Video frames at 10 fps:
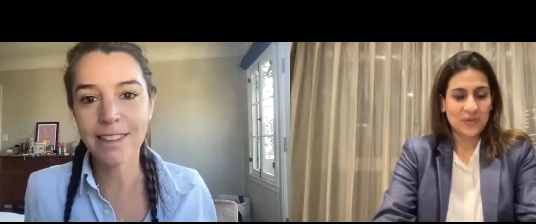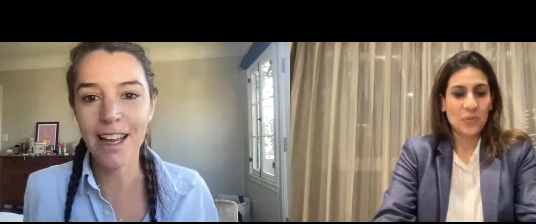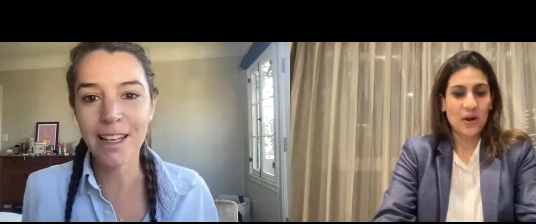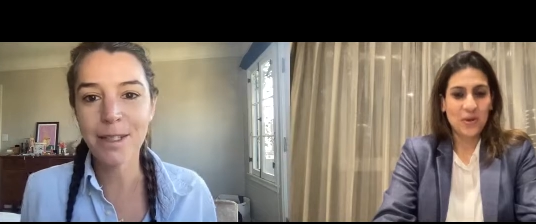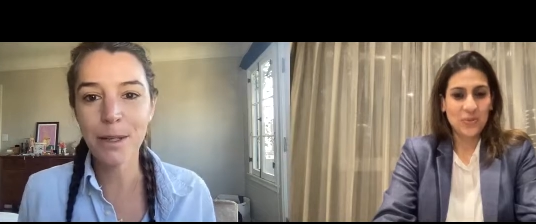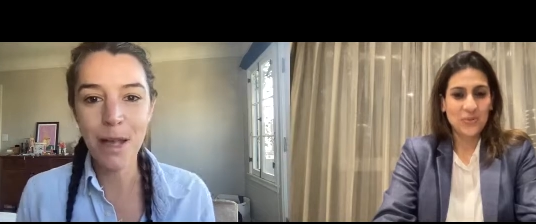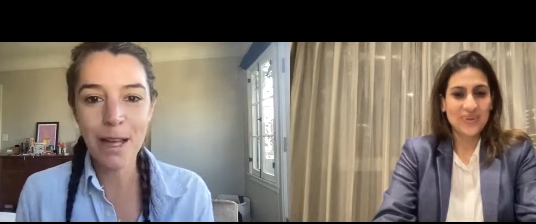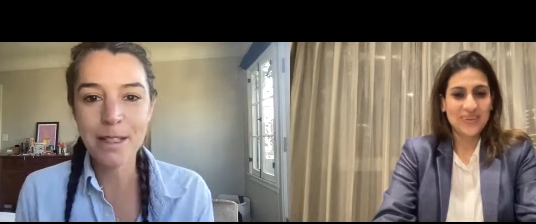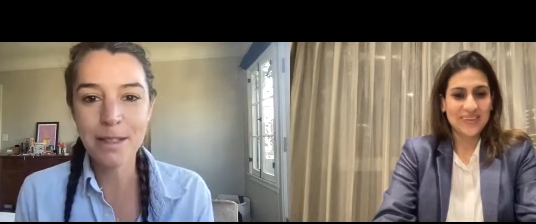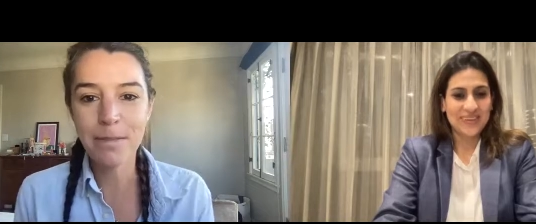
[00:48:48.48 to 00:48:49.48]
Speaker 1: And wow. So
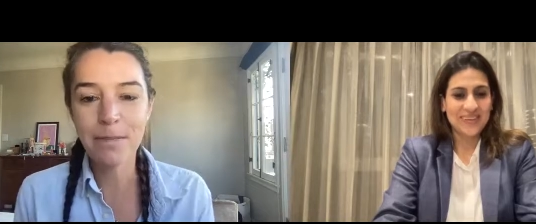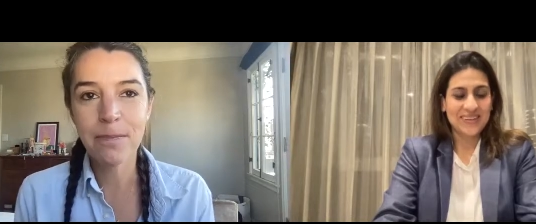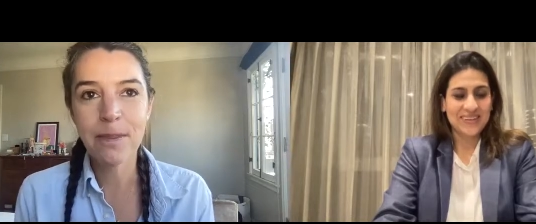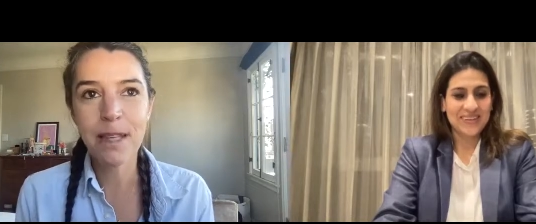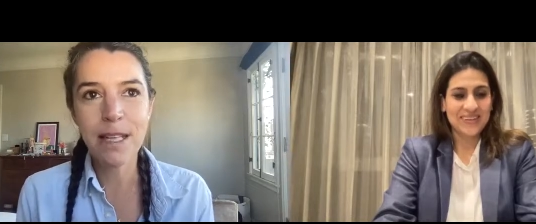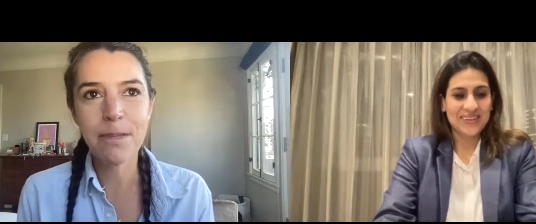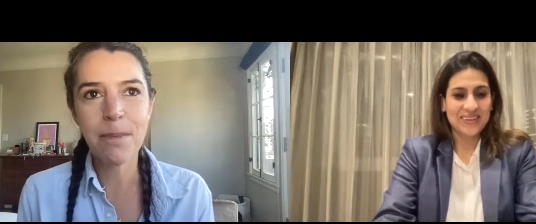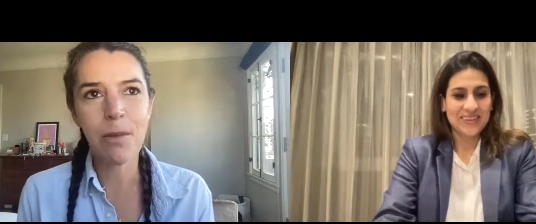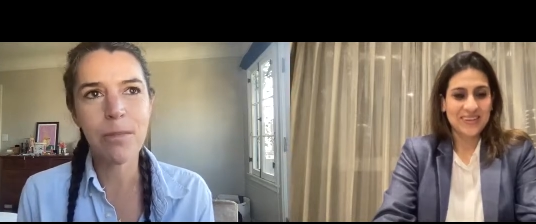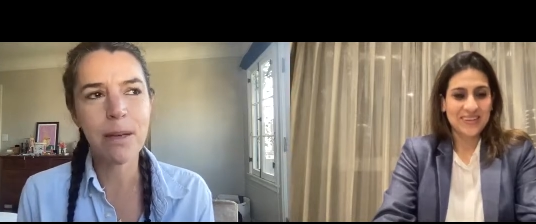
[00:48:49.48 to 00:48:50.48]
that's
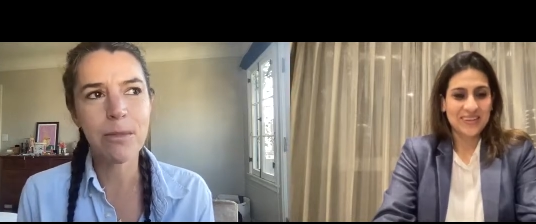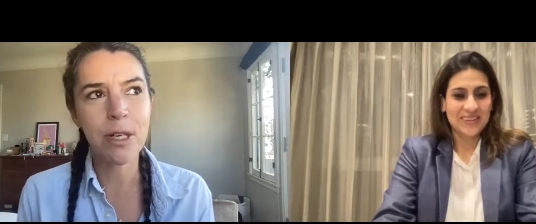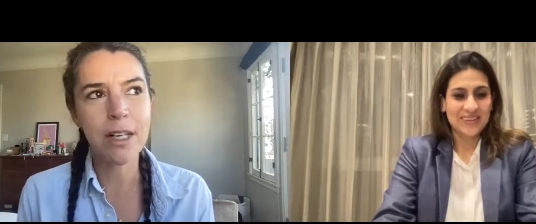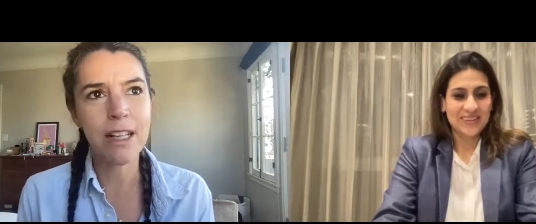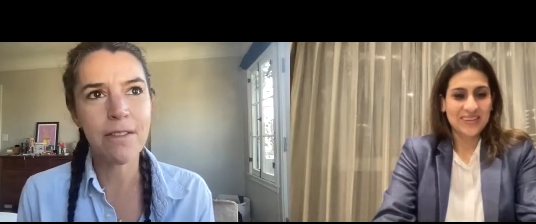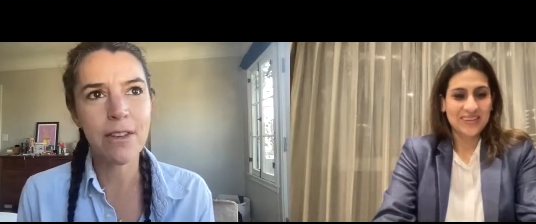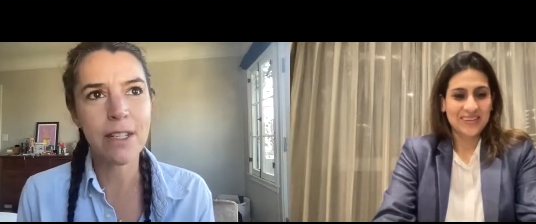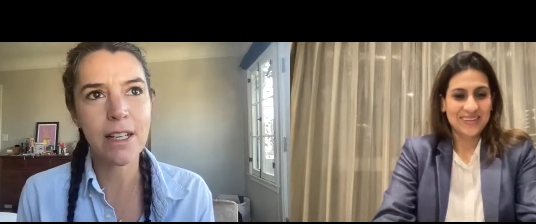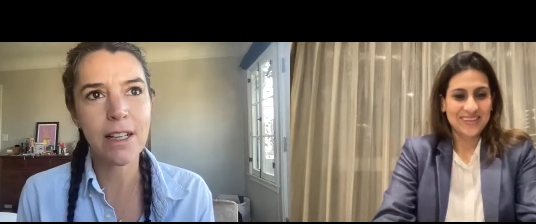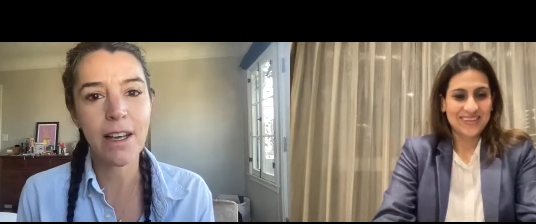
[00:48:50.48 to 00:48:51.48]
Speaker 2: about me. I'm trying to think if there's
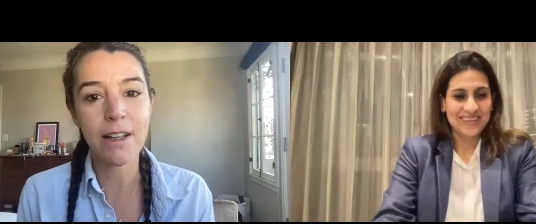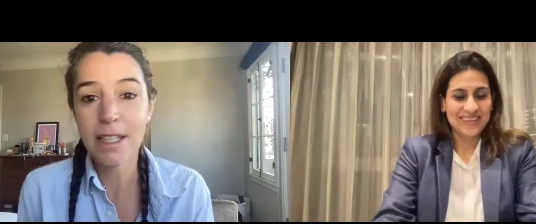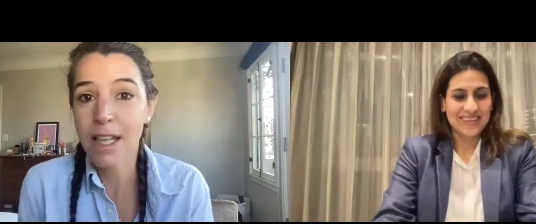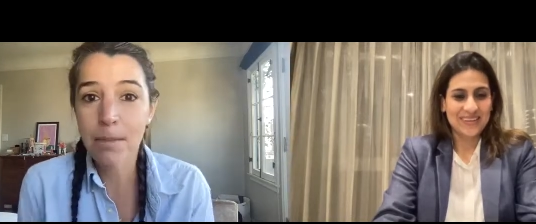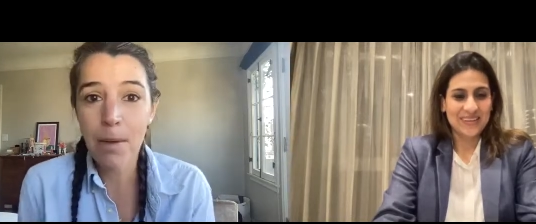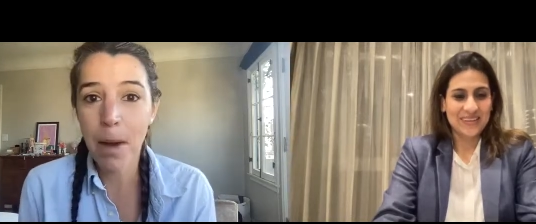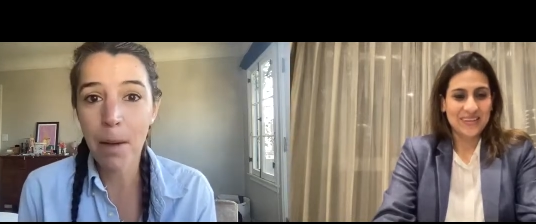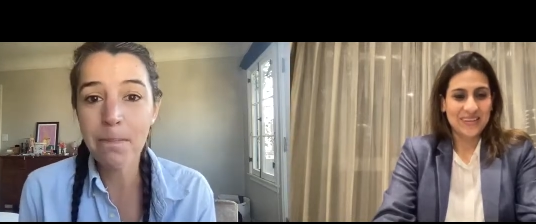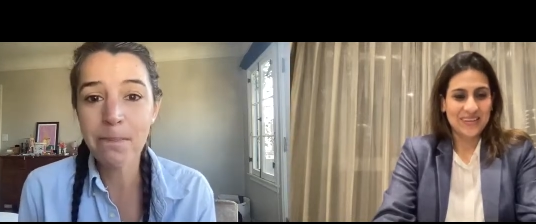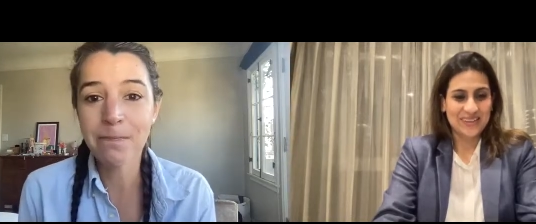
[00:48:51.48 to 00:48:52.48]
anything else. And then I'm a
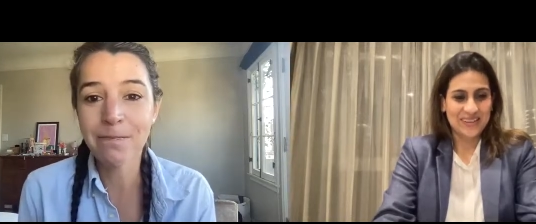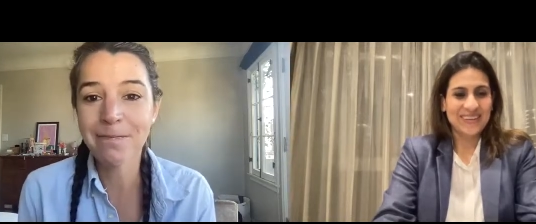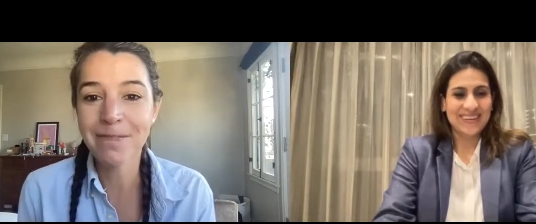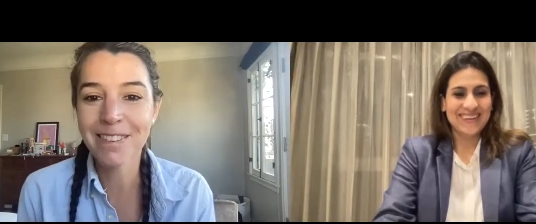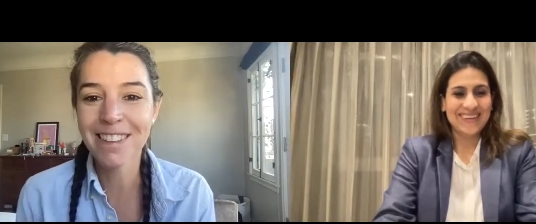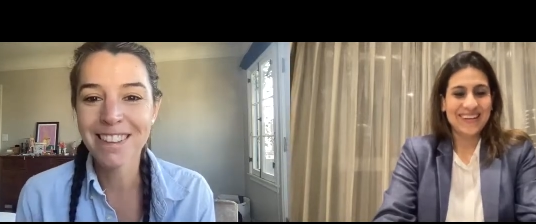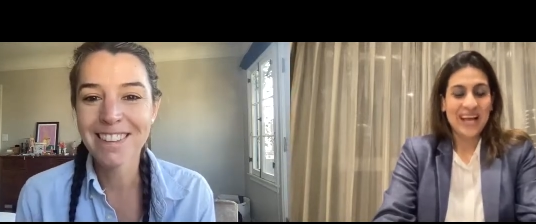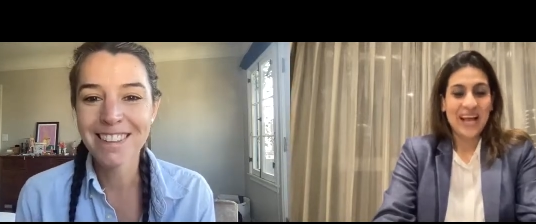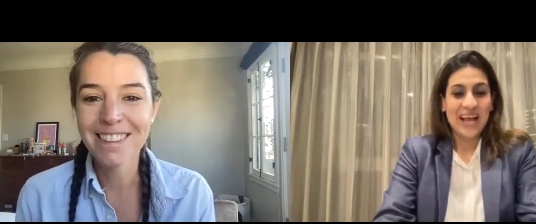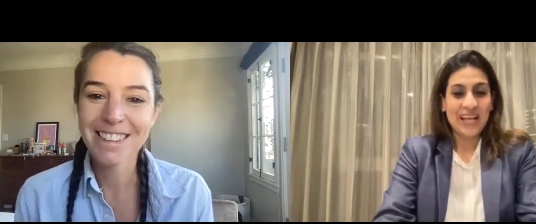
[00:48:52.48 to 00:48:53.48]
mom.
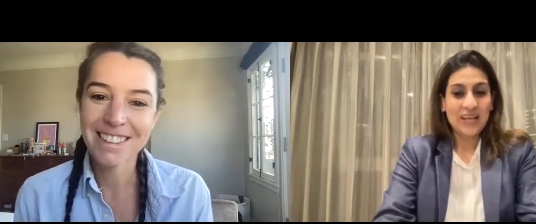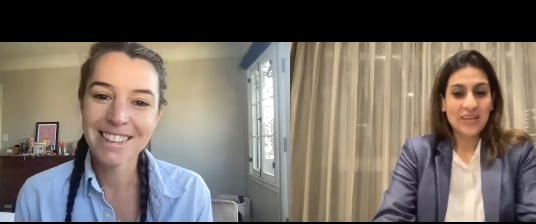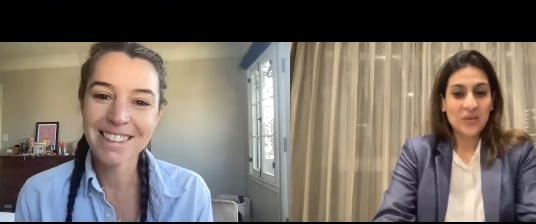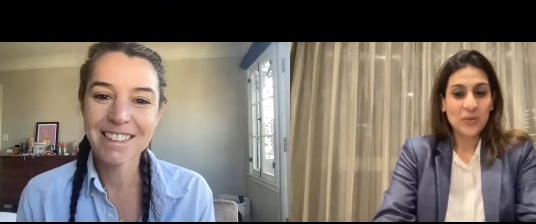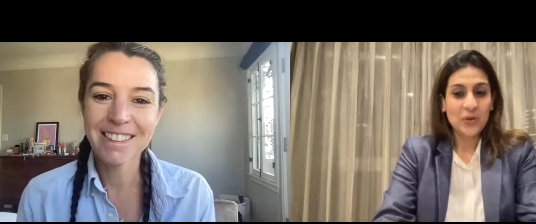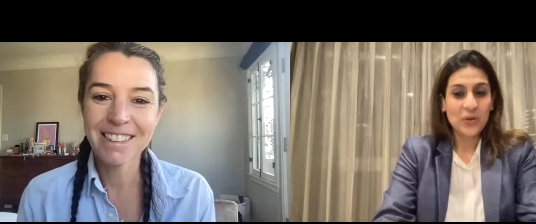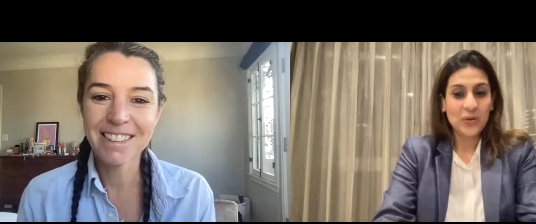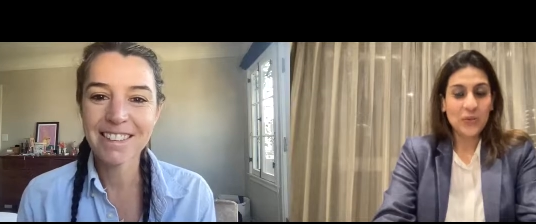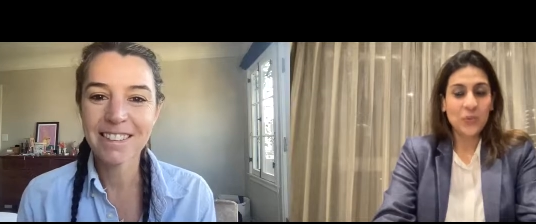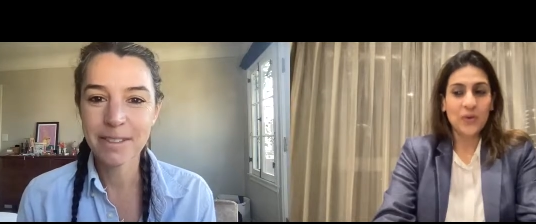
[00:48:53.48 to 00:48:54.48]
Speaker 1: And I think we're going
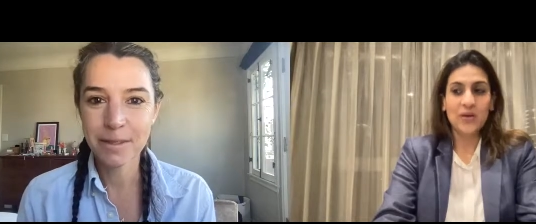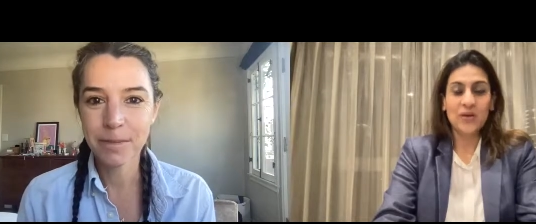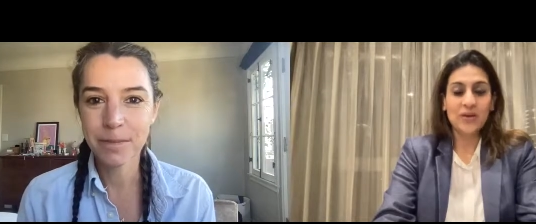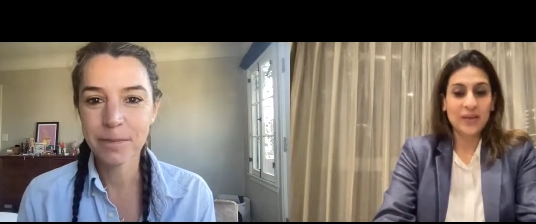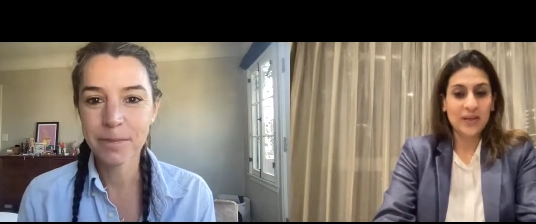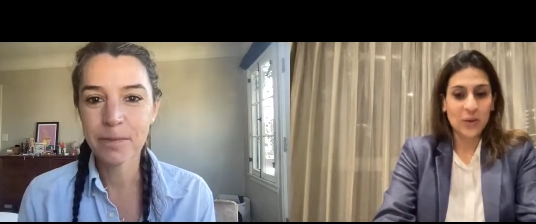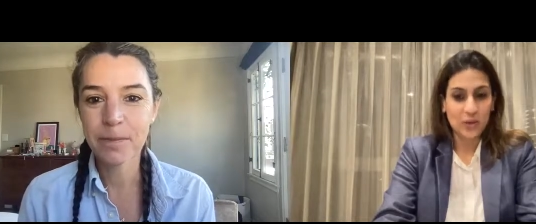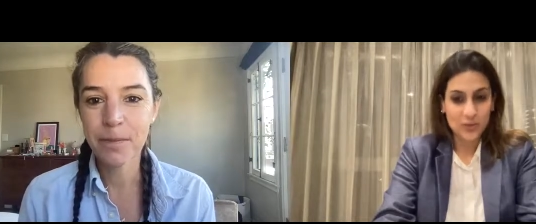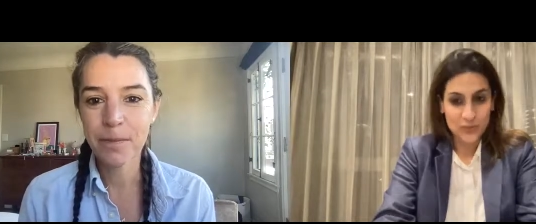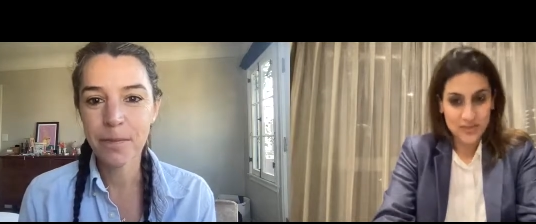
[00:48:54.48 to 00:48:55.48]
to take
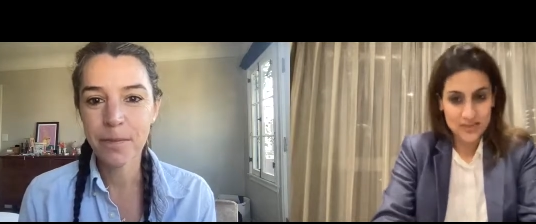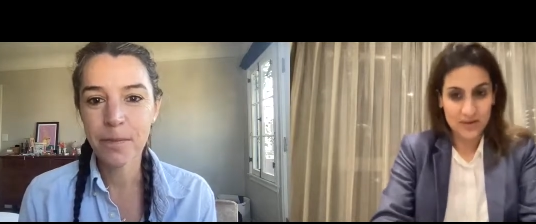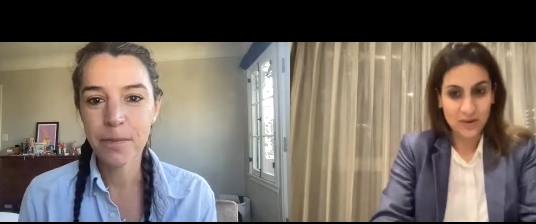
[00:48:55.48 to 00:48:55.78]
all those